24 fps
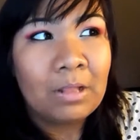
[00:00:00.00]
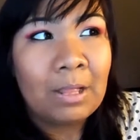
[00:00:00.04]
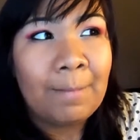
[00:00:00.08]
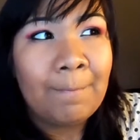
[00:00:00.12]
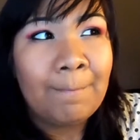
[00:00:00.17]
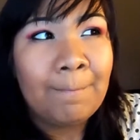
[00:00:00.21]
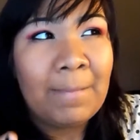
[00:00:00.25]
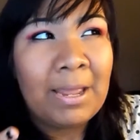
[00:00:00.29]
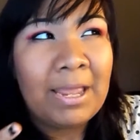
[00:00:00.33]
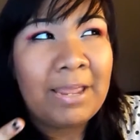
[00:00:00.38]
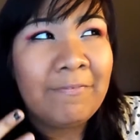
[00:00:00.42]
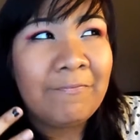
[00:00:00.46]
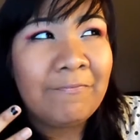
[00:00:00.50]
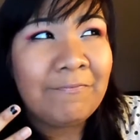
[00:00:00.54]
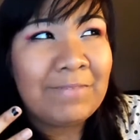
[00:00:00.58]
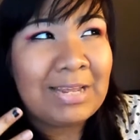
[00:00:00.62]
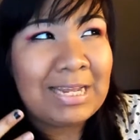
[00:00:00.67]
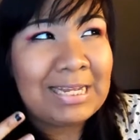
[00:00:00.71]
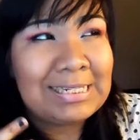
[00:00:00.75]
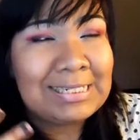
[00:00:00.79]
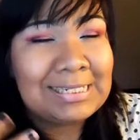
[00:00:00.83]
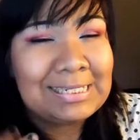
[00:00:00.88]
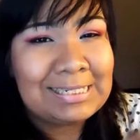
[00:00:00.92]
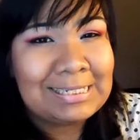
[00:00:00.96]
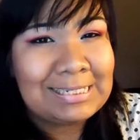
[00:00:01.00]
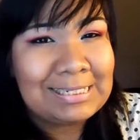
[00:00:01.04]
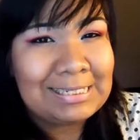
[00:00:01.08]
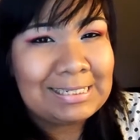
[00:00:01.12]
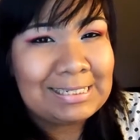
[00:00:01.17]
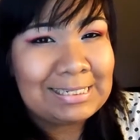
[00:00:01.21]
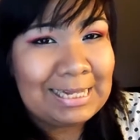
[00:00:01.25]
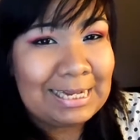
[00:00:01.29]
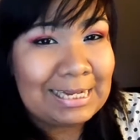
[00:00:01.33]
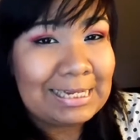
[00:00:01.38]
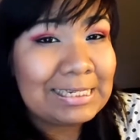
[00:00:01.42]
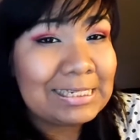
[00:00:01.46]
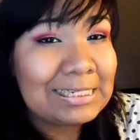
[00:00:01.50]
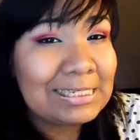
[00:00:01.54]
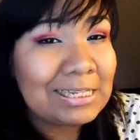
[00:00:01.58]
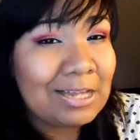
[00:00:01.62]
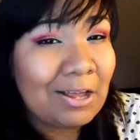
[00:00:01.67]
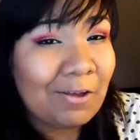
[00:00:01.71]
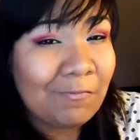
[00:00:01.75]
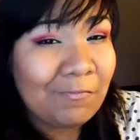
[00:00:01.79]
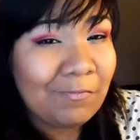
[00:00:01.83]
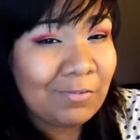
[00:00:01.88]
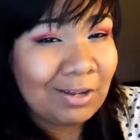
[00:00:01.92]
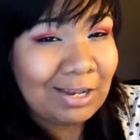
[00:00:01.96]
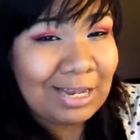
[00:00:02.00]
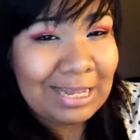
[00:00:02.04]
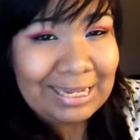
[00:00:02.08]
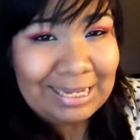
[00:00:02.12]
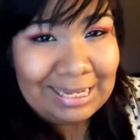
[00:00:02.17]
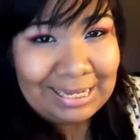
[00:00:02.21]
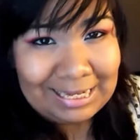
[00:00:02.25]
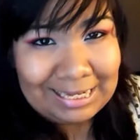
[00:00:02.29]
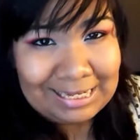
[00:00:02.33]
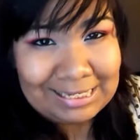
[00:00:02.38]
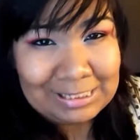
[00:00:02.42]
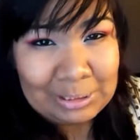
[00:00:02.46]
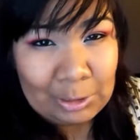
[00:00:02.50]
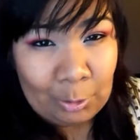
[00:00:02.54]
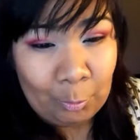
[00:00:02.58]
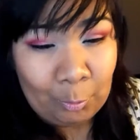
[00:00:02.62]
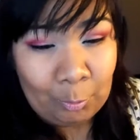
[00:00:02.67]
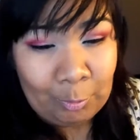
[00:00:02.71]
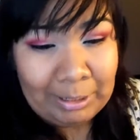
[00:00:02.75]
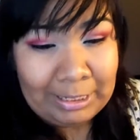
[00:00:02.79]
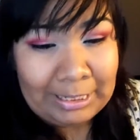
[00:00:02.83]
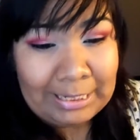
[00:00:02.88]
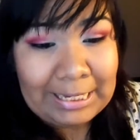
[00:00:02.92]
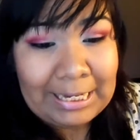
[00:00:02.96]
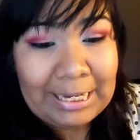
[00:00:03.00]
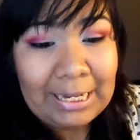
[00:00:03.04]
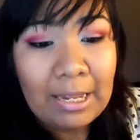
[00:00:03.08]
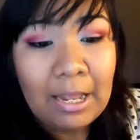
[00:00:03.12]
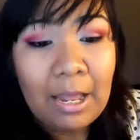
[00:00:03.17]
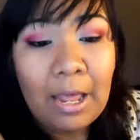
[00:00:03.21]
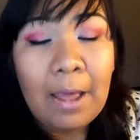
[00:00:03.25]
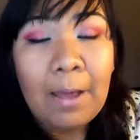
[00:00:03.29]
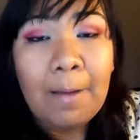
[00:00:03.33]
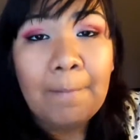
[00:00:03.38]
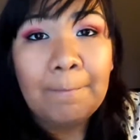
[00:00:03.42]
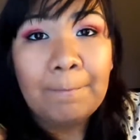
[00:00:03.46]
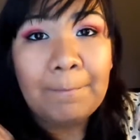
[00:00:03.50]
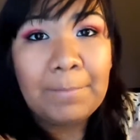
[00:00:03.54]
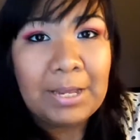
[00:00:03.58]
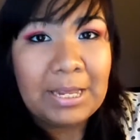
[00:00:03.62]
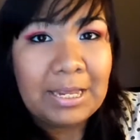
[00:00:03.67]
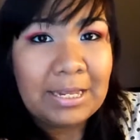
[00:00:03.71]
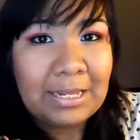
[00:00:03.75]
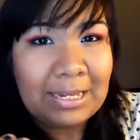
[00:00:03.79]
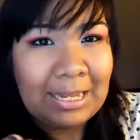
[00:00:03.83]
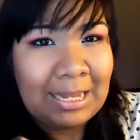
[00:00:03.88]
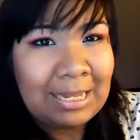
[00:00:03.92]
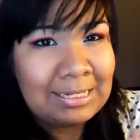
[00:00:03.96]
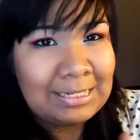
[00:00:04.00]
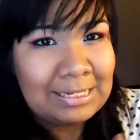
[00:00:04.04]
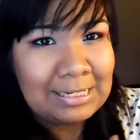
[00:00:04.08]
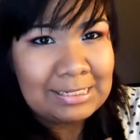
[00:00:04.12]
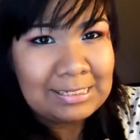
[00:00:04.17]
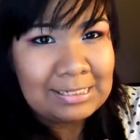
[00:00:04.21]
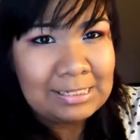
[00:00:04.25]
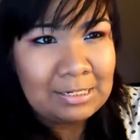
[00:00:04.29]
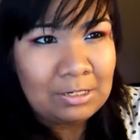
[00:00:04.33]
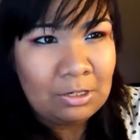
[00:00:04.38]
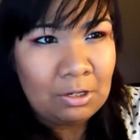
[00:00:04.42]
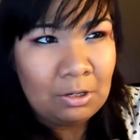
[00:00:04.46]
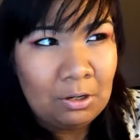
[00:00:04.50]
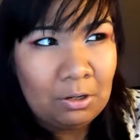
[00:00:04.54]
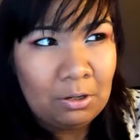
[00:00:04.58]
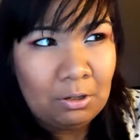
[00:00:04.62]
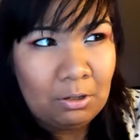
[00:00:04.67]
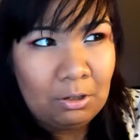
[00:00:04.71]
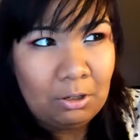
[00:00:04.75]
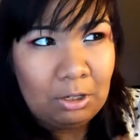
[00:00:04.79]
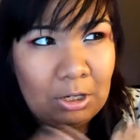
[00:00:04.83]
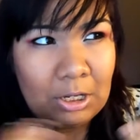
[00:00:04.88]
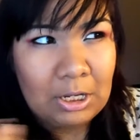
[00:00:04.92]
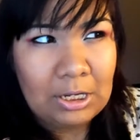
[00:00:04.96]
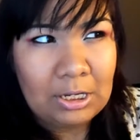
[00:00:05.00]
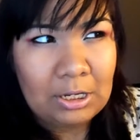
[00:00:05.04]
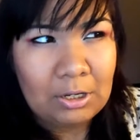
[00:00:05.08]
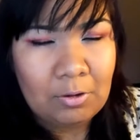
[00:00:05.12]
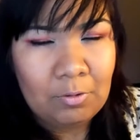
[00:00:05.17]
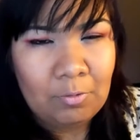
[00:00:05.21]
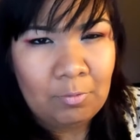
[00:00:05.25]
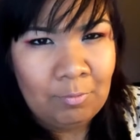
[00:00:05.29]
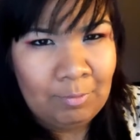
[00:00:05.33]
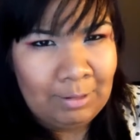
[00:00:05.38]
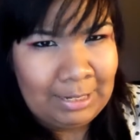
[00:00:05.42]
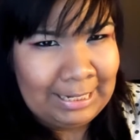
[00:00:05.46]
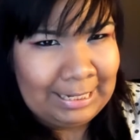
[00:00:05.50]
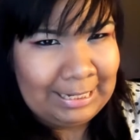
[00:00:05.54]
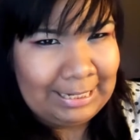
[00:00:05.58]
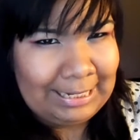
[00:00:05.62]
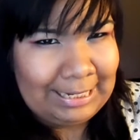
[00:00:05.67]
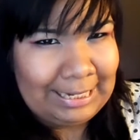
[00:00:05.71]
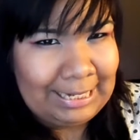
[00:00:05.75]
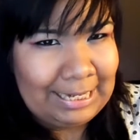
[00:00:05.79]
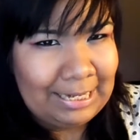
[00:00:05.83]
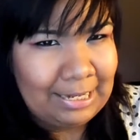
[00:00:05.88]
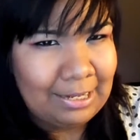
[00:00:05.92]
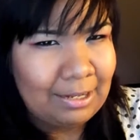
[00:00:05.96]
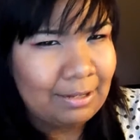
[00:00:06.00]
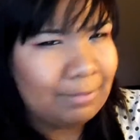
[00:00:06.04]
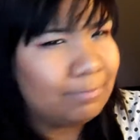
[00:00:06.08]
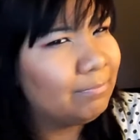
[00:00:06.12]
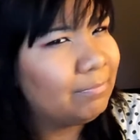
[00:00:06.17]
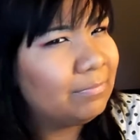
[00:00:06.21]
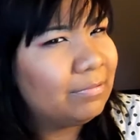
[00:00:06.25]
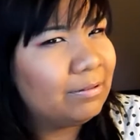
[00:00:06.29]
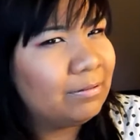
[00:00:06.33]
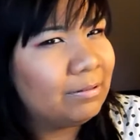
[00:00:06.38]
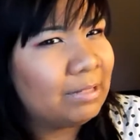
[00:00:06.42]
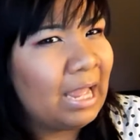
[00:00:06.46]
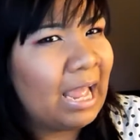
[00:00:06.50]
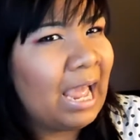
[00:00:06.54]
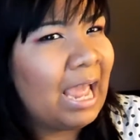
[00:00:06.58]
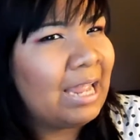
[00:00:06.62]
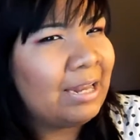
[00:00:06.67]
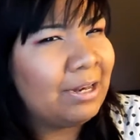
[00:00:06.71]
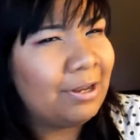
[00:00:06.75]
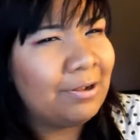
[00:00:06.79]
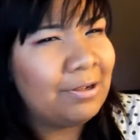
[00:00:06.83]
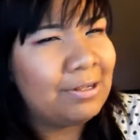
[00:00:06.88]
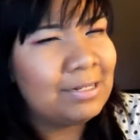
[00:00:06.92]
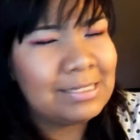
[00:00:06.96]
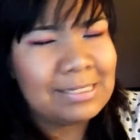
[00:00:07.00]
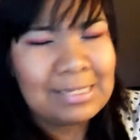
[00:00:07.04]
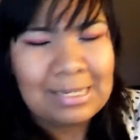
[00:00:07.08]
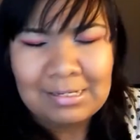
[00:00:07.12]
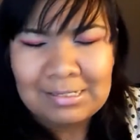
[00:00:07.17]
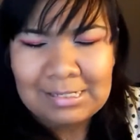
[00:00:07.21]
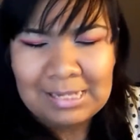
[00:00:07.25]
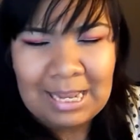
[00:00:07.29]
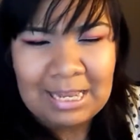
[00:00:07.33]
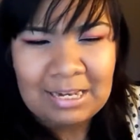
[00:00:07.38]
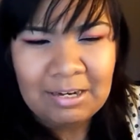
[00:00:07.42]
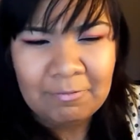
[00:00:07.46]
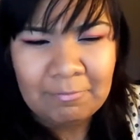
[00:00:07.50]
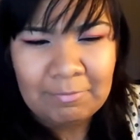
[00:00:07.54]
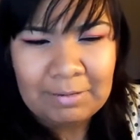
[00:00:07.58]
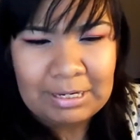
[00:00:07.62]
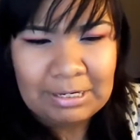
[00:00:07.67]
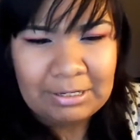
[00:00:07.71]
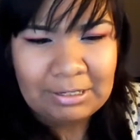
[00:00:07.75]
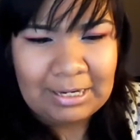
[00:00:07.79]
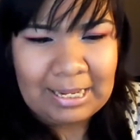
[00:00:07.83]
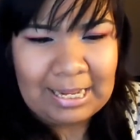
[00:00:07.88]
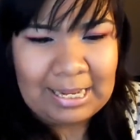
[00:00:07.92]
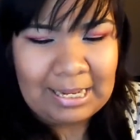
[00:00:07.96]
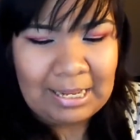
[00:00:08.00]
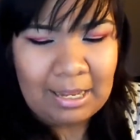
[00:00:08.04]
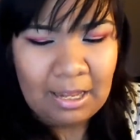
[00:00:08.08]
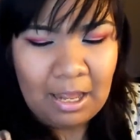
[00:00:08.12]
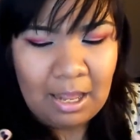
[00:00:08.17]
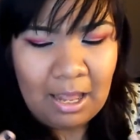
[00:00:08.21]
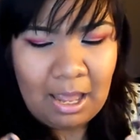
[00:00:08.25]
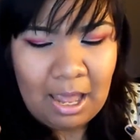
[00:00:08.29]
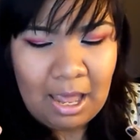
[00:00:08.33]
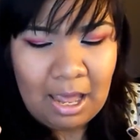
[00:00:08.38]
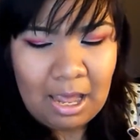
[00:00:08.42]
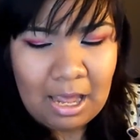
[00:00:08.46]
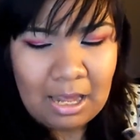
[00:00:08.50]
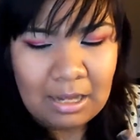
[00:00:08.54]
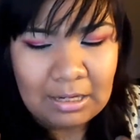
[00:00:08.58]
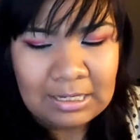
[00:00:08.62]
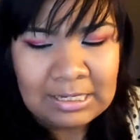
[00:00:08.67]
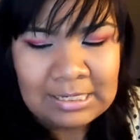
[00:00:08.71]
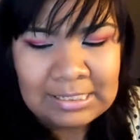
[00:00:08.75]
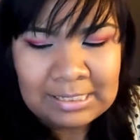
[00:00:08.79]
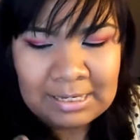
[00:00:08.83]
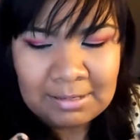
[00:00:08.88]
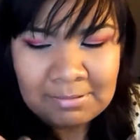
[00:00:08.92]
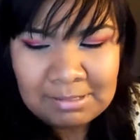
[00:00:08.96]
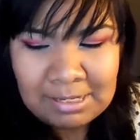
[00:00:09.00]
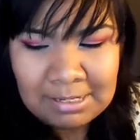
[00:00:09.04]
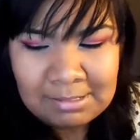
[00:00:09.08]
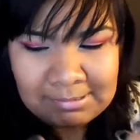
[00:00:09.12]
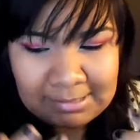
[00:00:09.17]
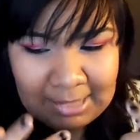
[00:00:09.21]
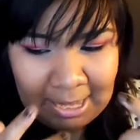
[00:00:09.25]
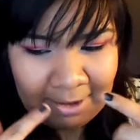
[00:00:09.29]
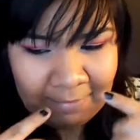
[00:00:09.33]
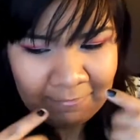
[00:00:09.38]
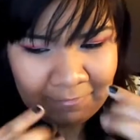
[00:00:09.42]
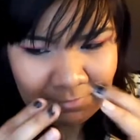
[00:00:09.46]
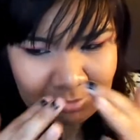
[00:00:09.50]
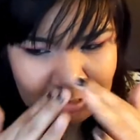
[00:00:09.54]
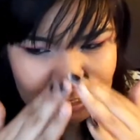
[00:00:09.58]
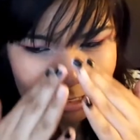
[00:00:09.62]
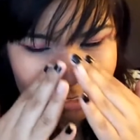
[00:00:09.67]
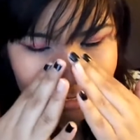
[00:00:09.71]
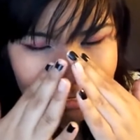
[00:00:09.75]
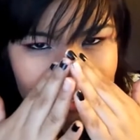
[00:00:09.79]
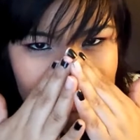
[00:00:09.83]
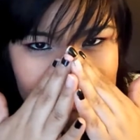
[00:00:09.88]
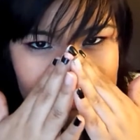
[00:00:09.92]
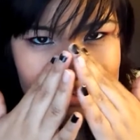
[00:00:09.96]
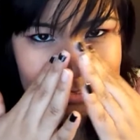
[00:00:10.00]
My face does feel like it gets oily, but it doesn't look oily. I know it sounds kind of weird, like, because sometimes I feel like it's